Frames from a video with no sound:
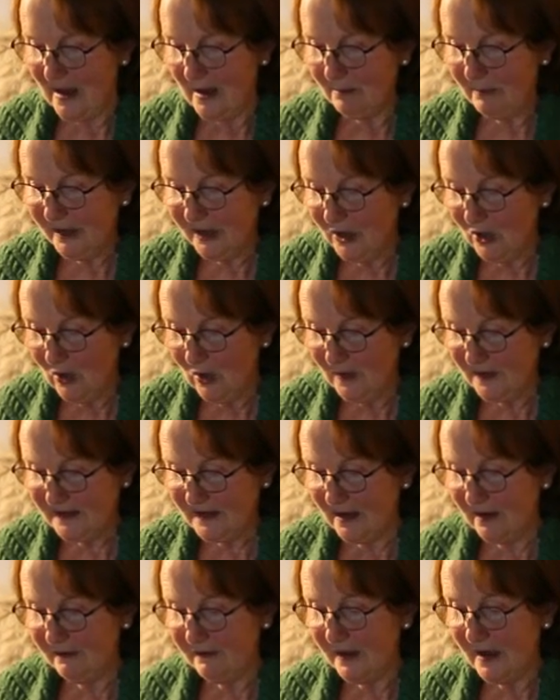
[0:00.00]
because
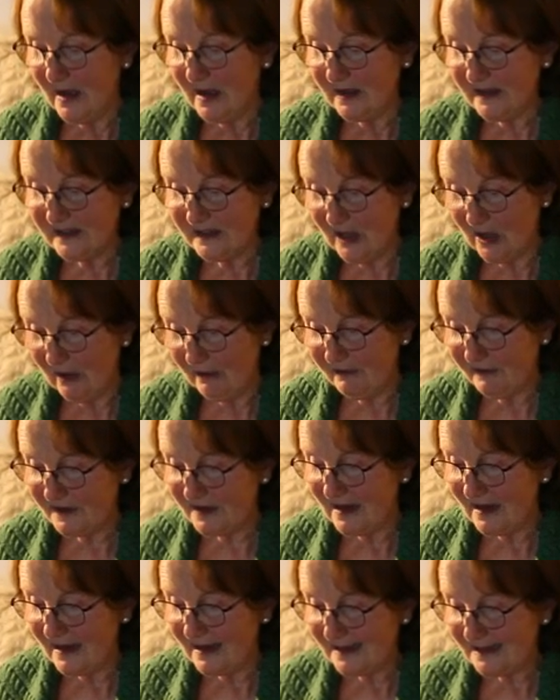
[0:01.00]
of
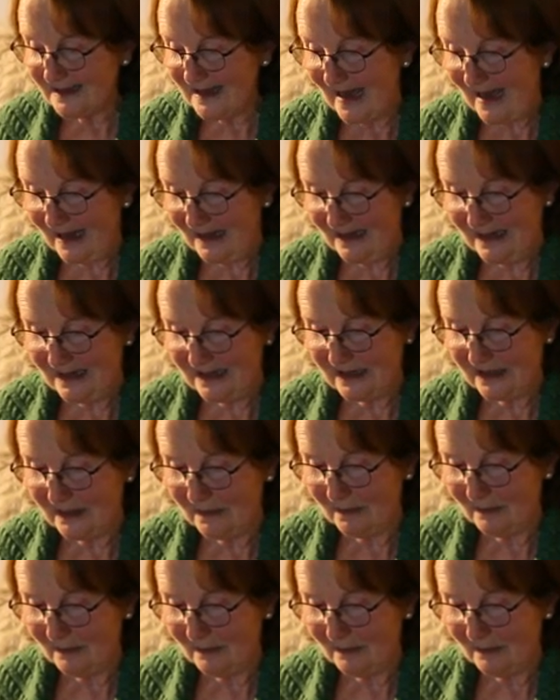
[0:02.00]
soft sand.